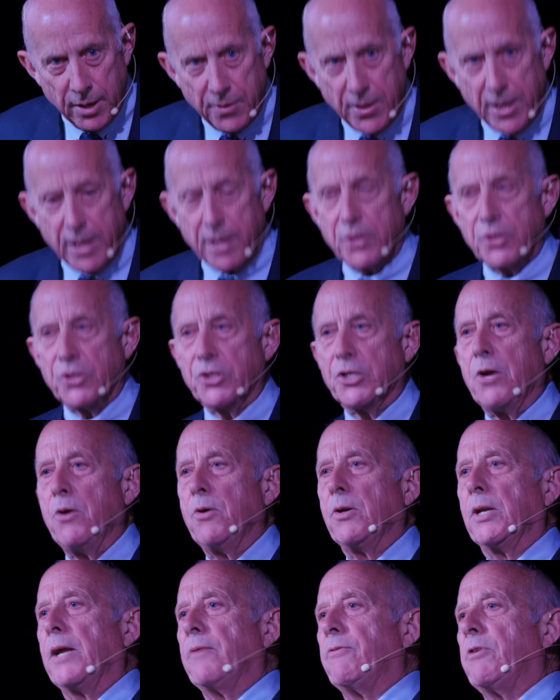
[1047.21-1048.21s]
They are so
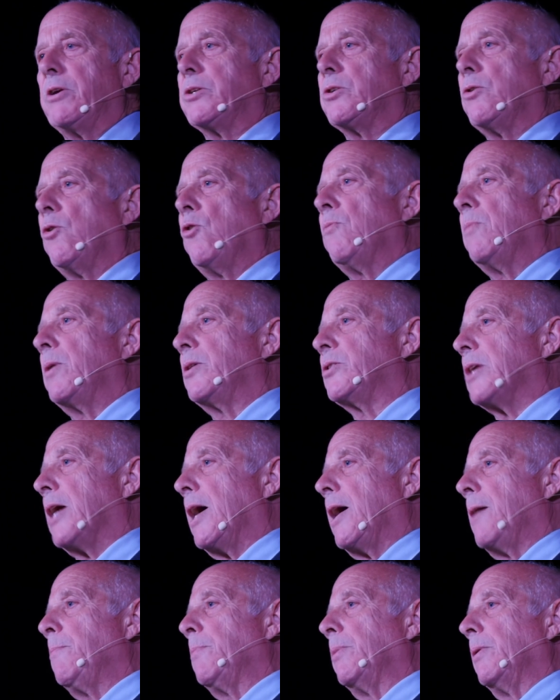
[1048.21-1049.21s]
clever, it's almost
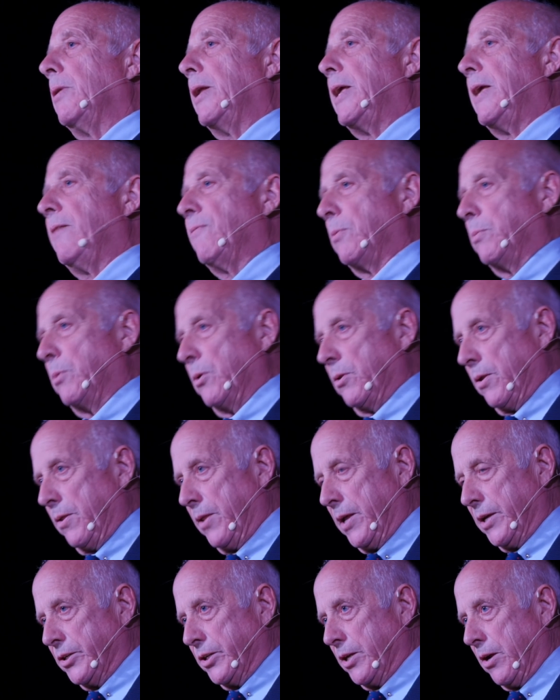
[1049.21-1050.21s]
unbelievable that
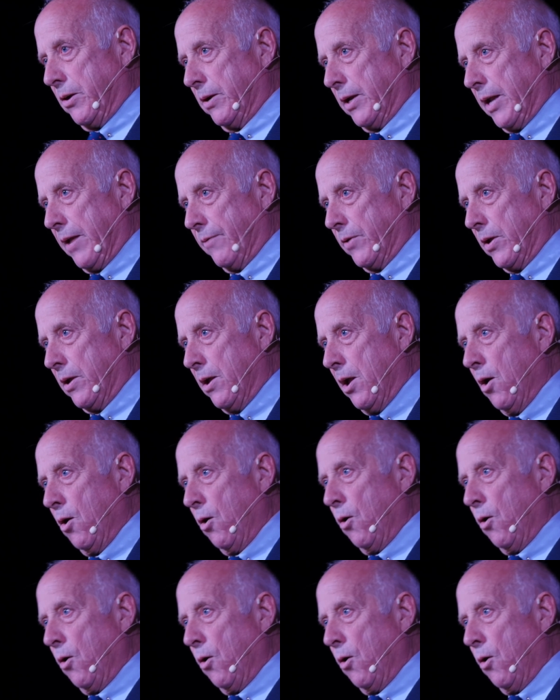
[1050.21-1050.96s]
they're so clever.